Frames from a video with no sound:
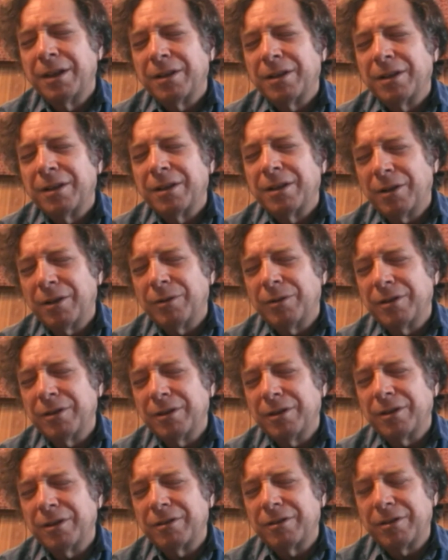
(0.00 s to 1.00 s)

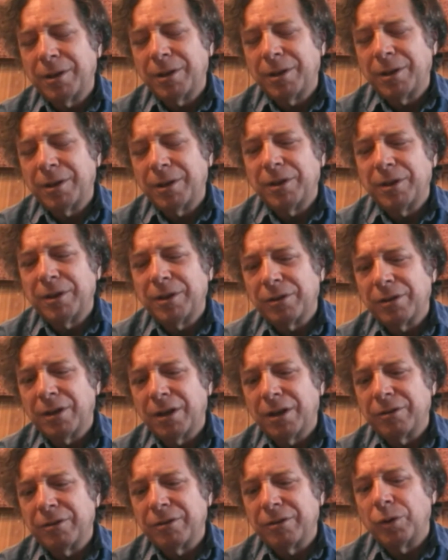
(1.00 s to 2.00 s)
tolerant and accepting of your
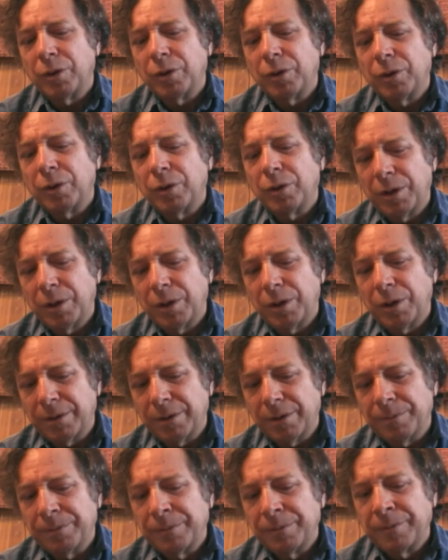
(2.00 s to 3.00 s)
thoughts and more aware of
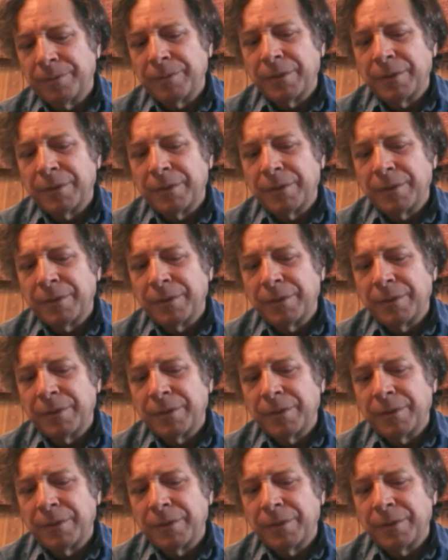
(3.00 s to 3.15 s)
them,